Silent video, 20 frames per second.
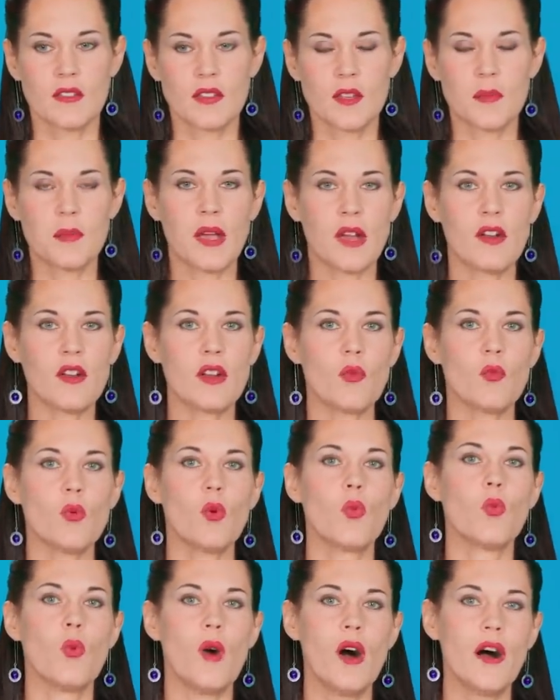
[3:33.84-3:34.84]
the parent
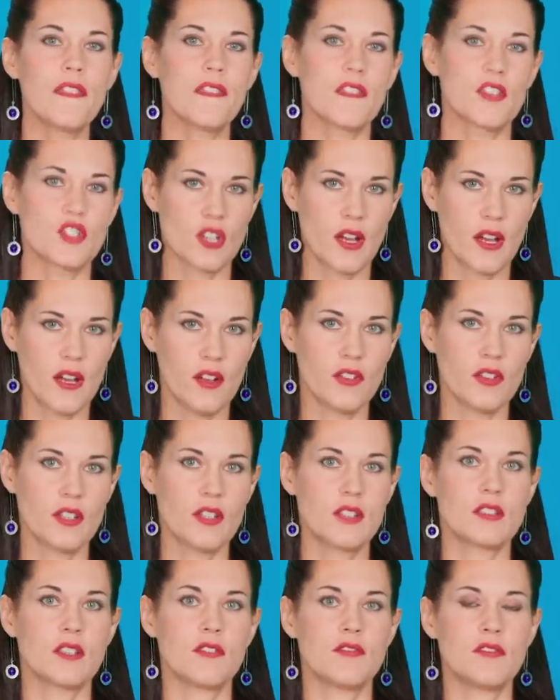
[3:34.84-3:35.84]
will want the child
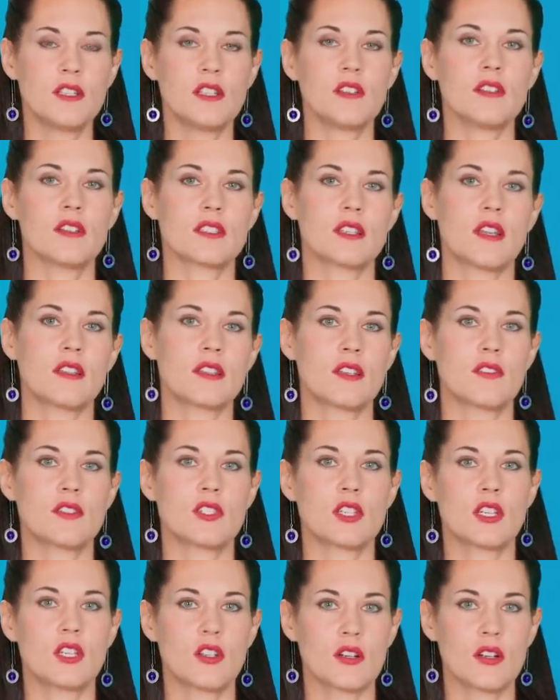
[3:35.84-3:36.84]
to feel a sense of
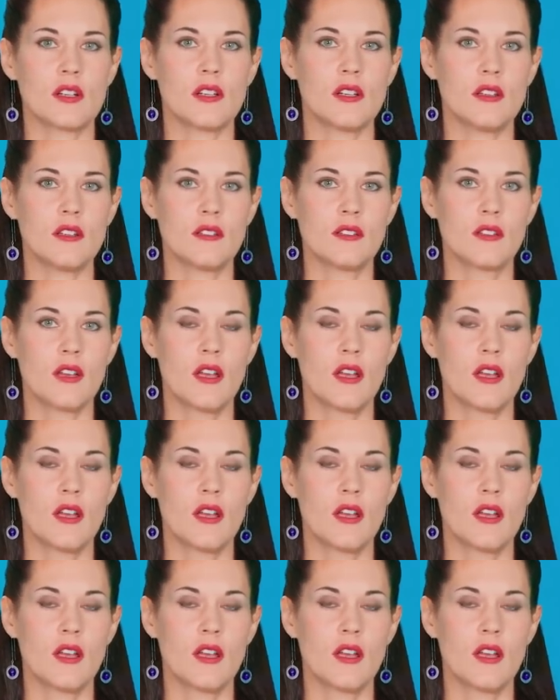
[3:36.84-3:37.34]
security